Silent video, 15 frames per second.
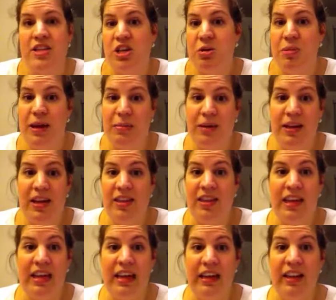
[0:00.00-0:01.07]
so maybe
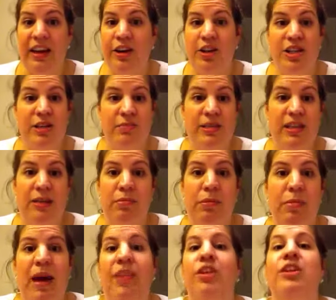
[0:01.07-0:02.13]
the leadership team at
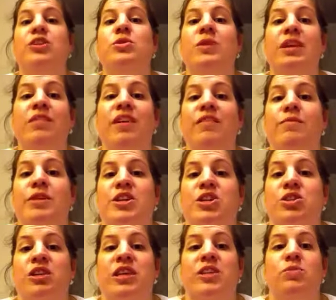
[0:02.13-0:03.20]
Matthew 25
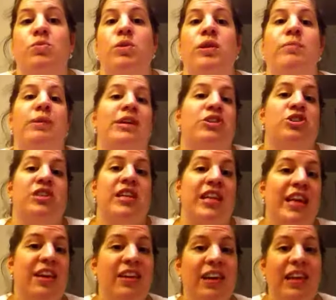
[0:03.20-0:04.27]
Ministries would be interested in
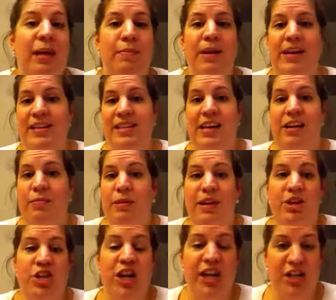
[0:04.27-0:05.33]
hearing that because that could be a
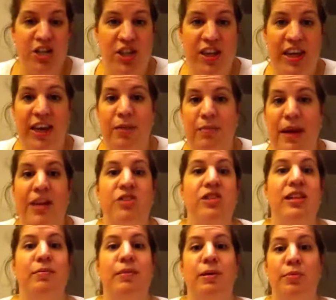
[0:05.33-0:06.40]
change that they could make so
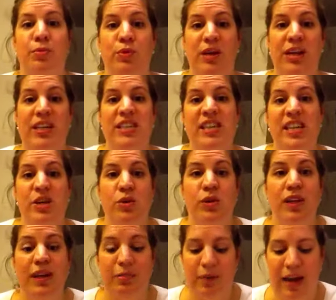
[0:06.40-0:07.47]
that people would
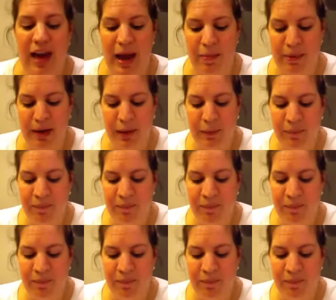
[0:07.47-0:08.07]
continually be happy.